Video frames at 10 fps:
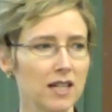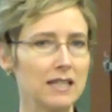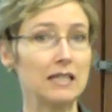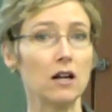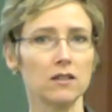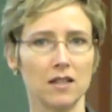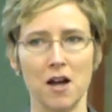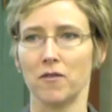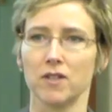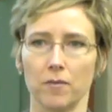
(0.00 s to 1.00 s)
a delta
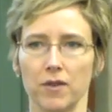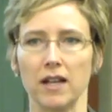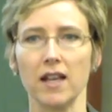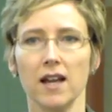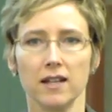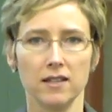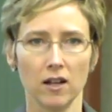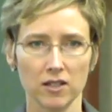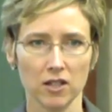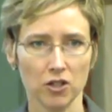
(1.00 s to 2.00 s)
of something,
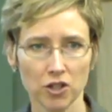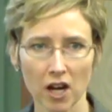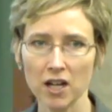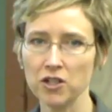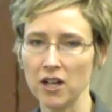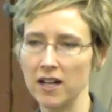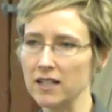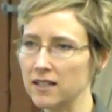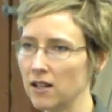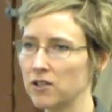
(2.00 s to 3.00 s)
delta is change in,
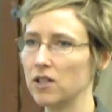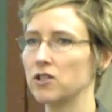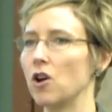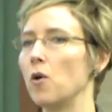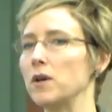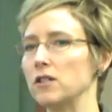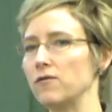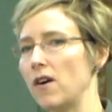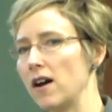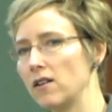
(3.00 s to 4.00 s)
and delta is always
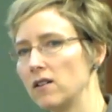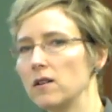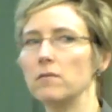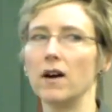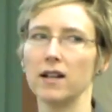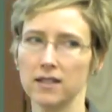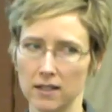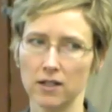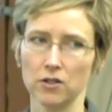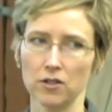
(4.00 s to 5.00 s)
final minus
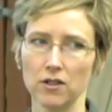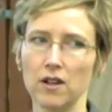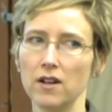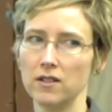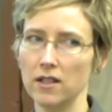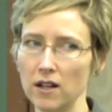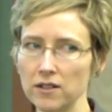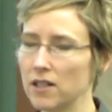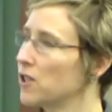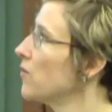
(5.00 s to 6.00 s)
initial.
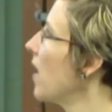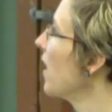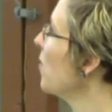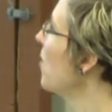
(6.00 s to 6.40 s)
Delta is final